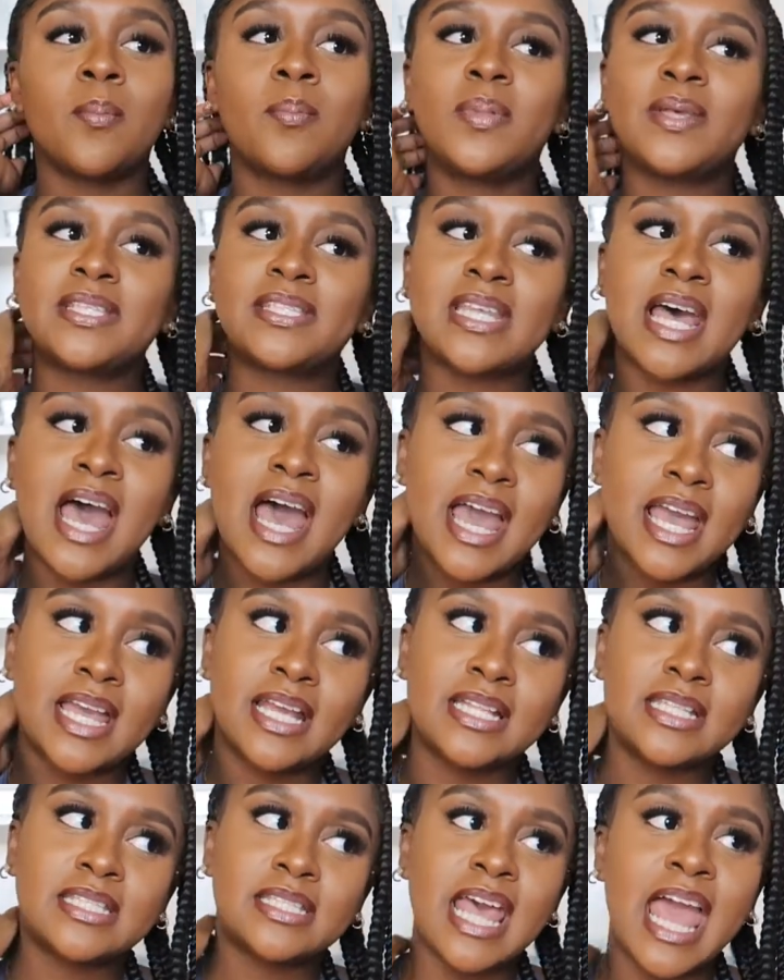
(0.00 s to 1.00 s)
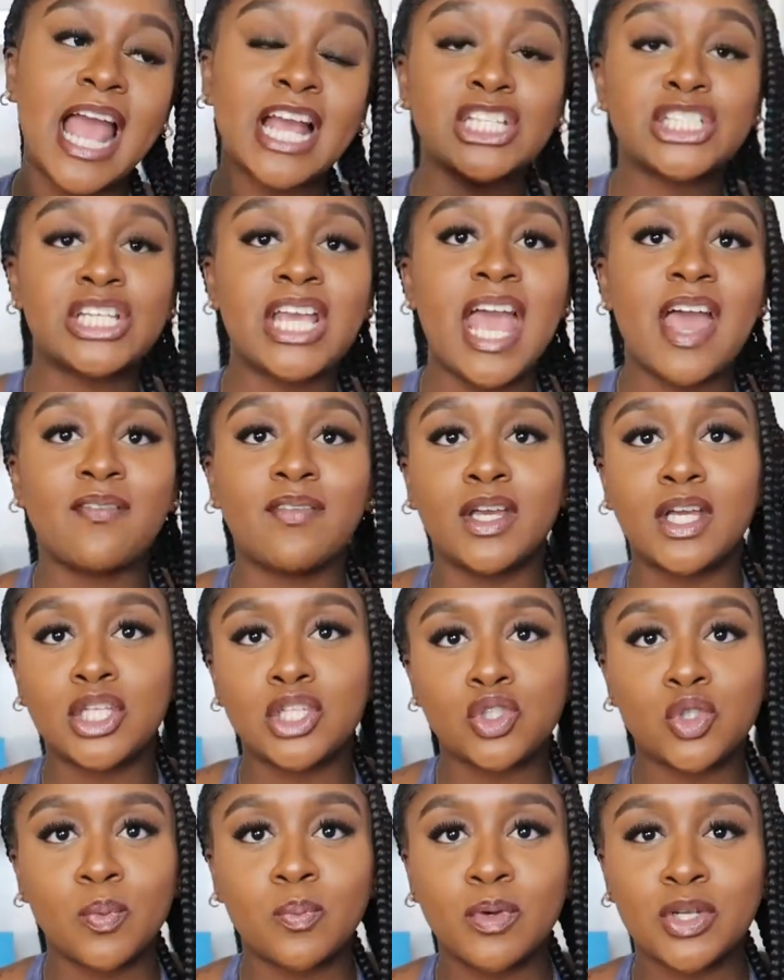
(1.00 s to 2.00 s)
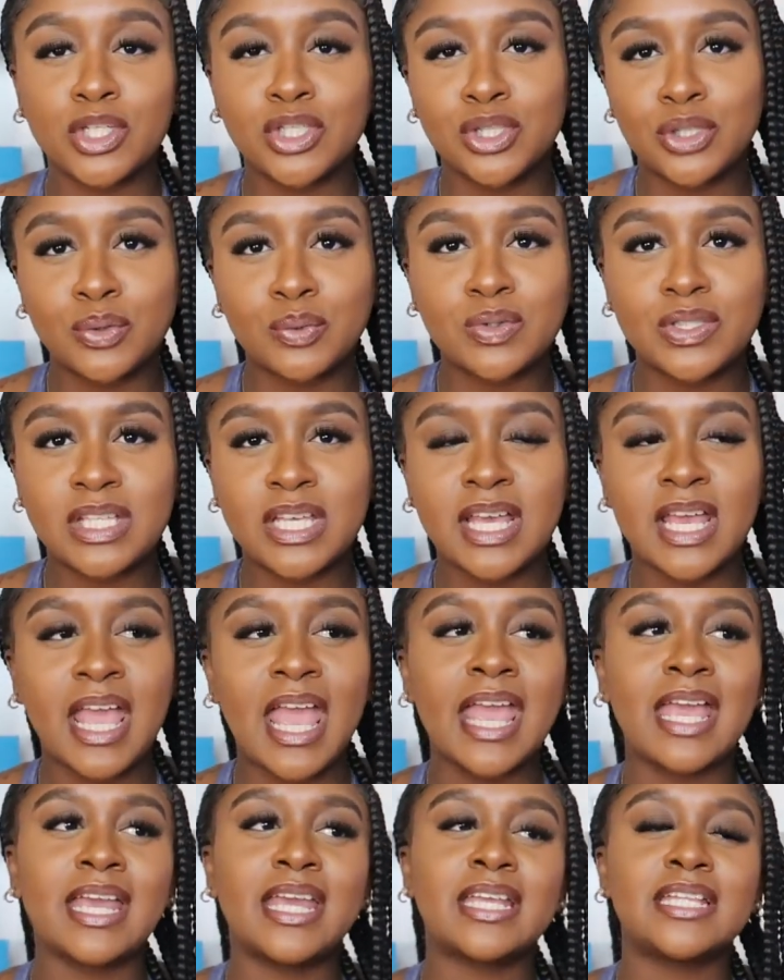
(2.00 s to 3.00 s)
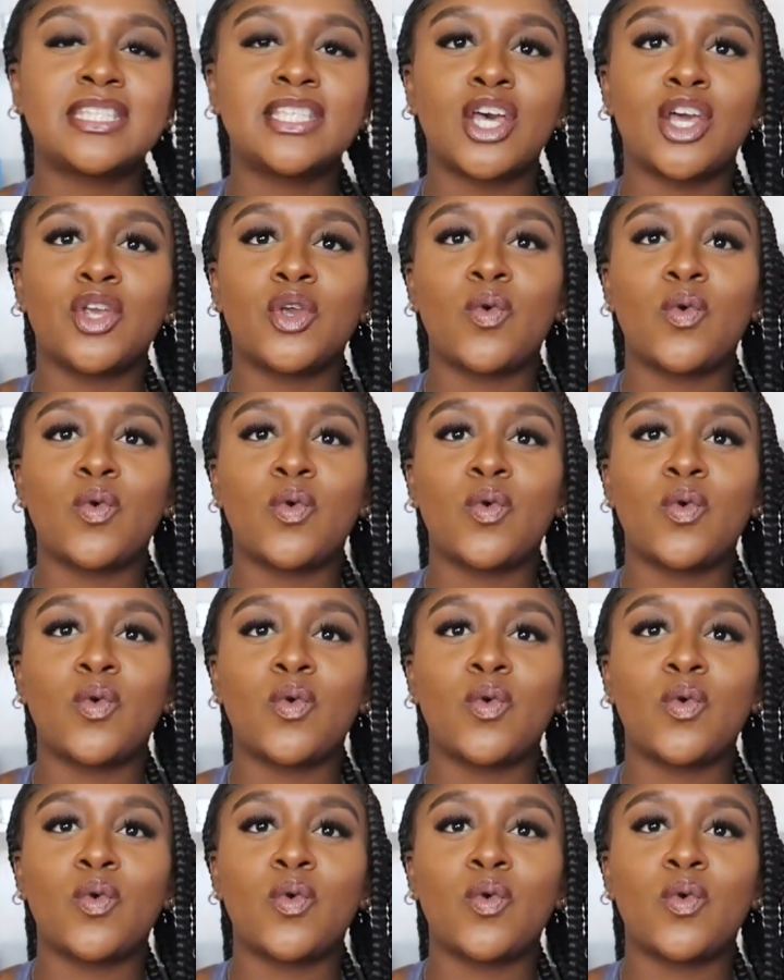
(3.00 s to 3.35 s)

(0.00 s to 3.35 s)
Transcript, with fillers: besides actually having consumers use it and can tell